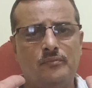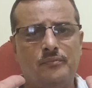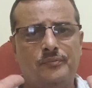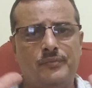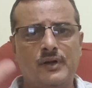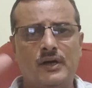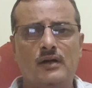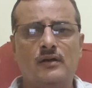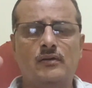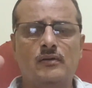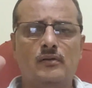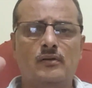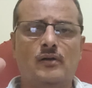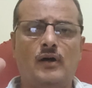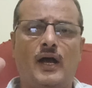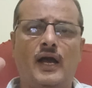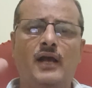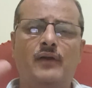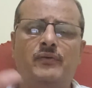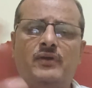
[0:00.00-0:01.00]
But
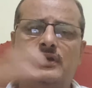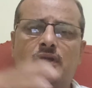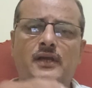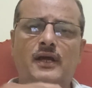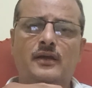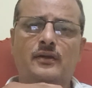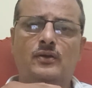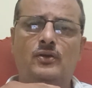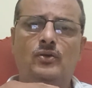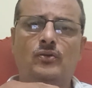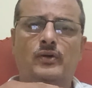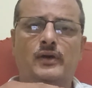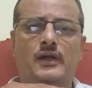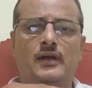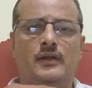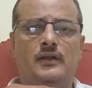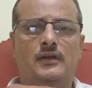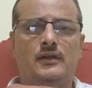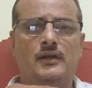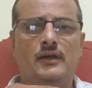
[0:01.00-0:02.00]
Ayurveda can cure
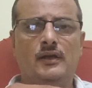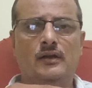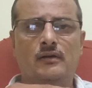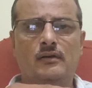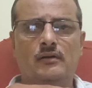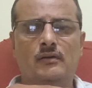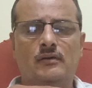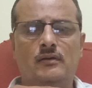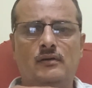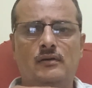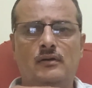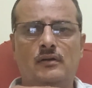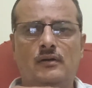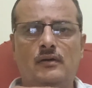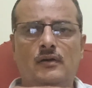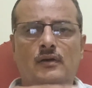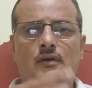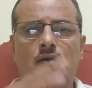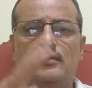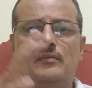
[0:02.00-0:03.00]
everything.
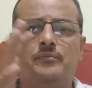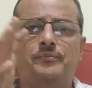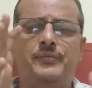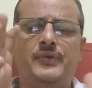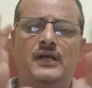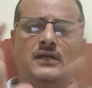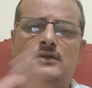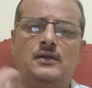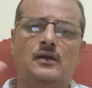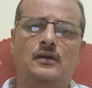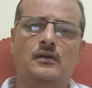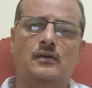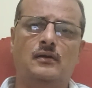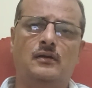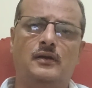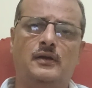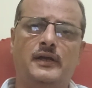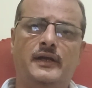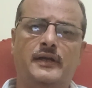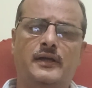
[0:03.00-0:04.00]
Patient
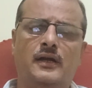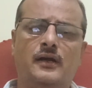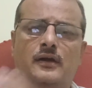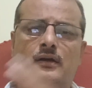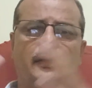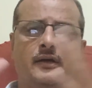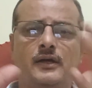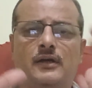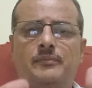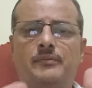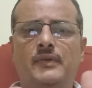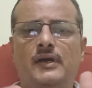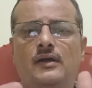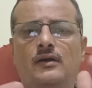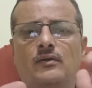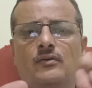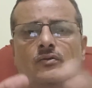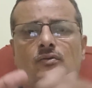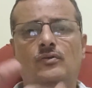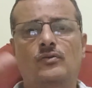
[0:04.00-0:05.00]
taking treatment
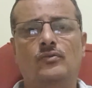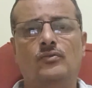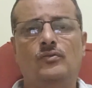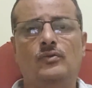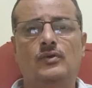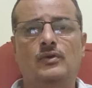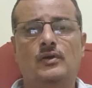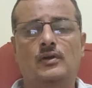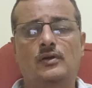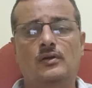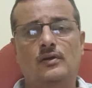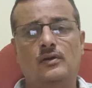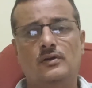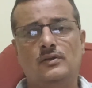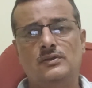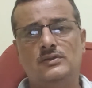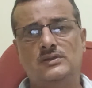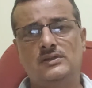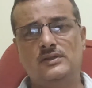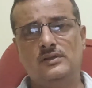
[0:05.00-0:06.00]

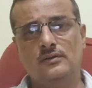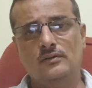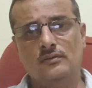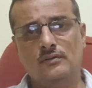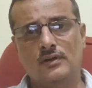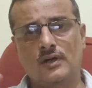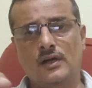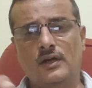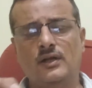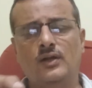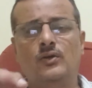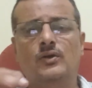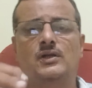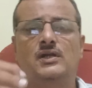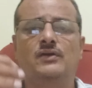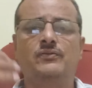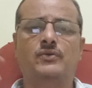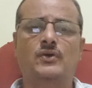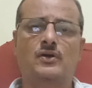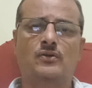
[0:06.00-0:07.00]
continuously
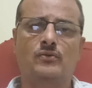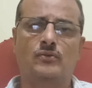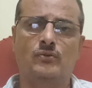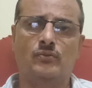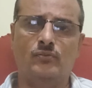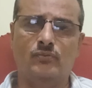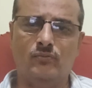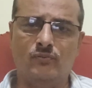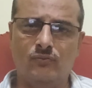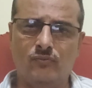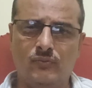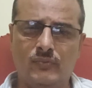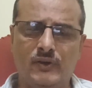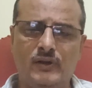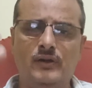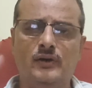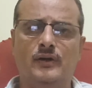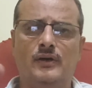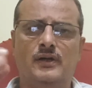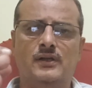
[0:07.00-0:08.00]
for
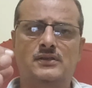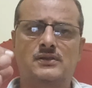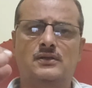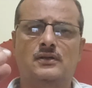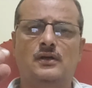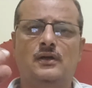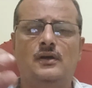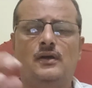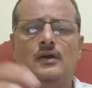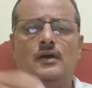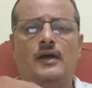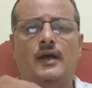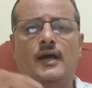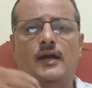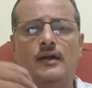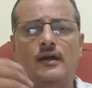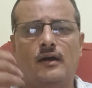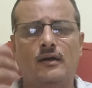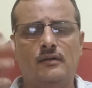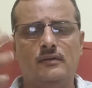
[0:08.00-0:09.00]
years,
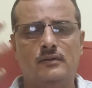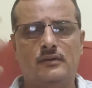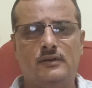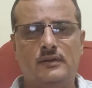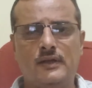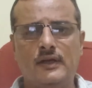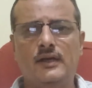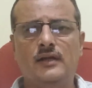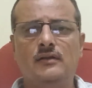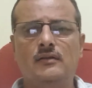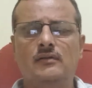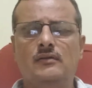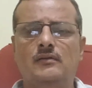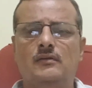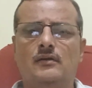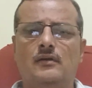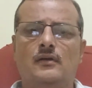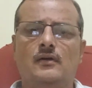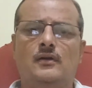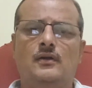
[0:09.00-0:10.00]
and then
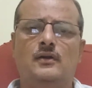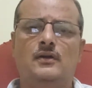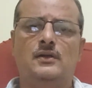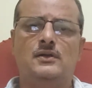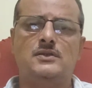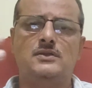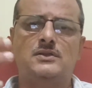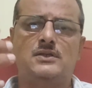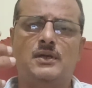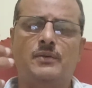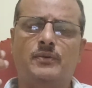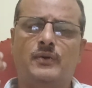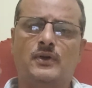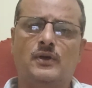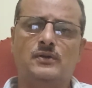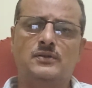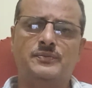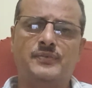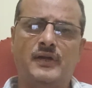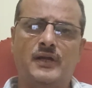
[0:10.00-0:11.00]

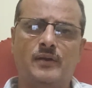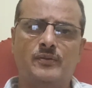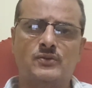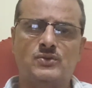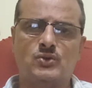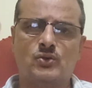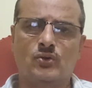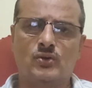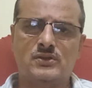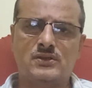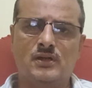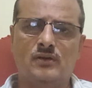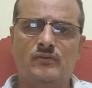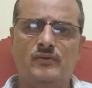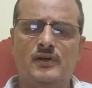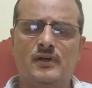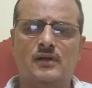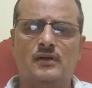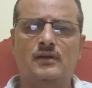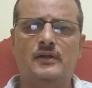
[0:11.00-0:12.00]
symptoms became so
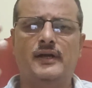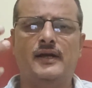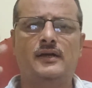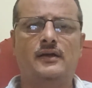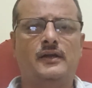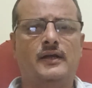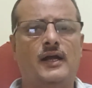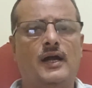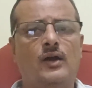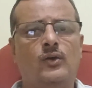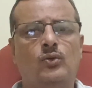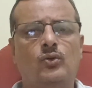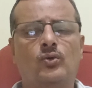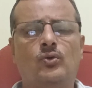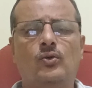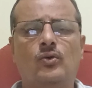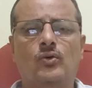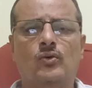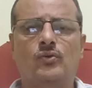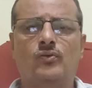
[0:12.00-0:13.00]
severe that they had to
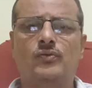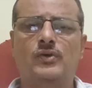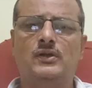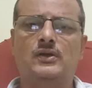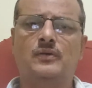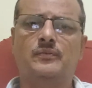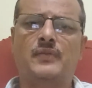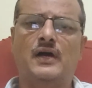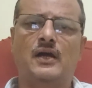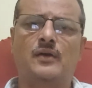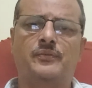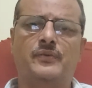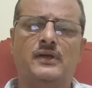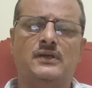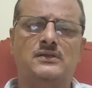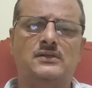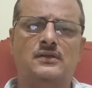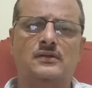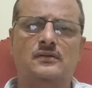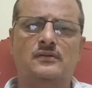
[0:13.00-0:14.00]
go for the
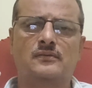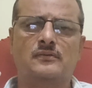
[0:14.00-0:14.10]
bypass.